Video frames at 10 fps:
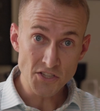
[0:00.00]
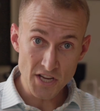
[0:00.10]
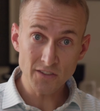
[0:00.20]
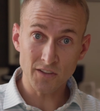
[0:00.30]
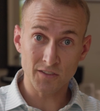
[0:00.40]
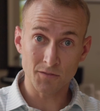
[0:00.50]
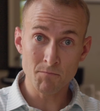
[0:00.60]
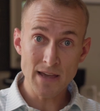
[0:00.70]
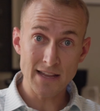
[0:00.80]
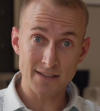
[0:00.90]
Jesus
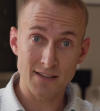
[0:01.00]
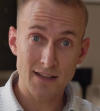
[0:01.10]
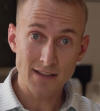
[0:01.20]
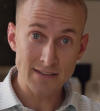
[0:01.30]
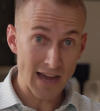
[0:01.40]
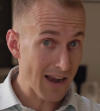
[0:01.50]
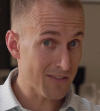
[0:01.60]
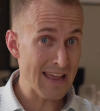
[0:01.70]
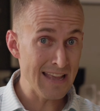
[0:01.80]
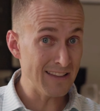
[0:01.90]
meant not
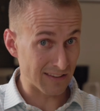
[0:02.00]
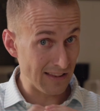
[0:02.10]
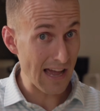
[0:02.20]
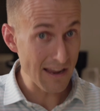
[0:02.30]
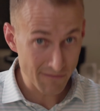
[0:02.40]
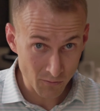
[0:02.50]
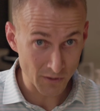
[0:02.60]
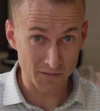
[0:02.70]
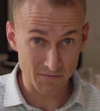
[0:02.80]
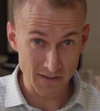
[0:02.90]
that his life
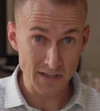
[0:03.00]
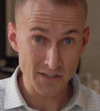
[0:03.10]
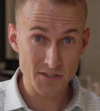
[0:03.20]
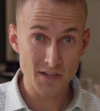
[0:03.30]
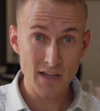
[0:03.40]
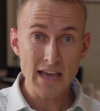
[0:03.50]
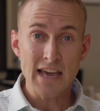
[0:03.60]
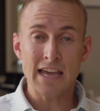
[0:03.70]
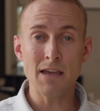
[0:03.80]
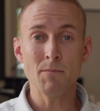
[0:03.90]
was finished.
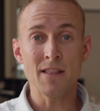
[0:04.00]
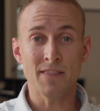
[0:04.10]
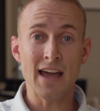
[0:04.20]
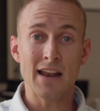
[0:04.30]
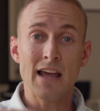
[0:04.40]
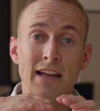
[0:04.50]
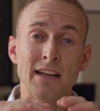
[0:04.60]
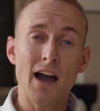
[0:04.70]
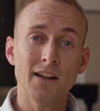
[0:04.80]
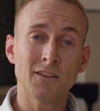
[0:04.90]
He meant that
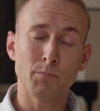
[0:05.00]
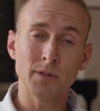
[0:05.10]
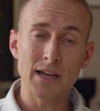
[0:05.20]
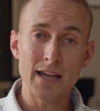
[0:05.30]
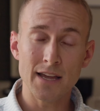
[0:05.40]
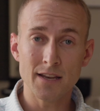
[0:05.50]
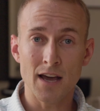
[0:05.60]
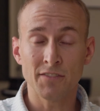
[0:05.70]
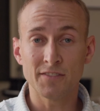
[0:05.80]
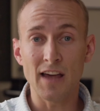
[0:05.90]
God's plan
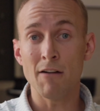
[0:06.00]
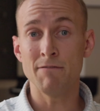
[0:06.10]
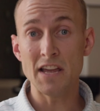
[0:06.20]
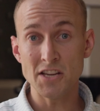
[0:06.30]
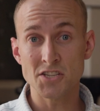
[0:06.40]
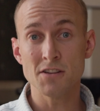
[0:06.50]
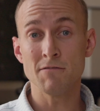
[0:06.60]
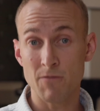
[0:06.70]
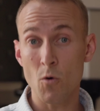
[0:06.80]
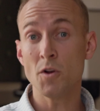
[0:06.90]
of salvation
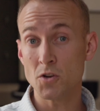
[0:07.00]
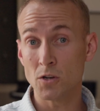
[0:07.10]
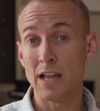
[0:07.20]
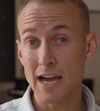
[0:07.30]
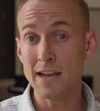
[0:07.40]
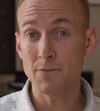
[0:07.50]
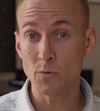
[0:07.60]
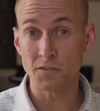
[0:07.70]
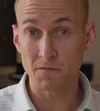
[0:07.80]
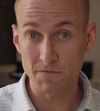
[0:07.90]
for your life
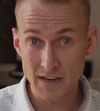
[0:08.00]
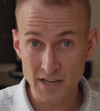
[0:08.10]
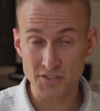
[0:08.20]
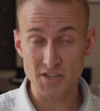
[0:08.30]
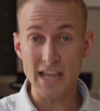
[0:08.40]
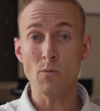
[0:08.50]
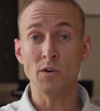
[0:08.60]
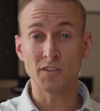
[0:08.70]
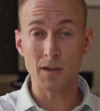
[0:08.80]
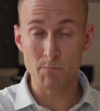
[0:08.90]
was finished. It
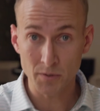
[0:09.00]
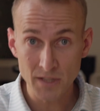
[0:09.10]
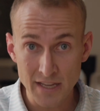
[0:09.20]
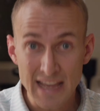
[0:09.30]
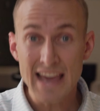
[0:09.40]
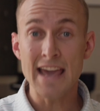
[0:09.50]
was complete.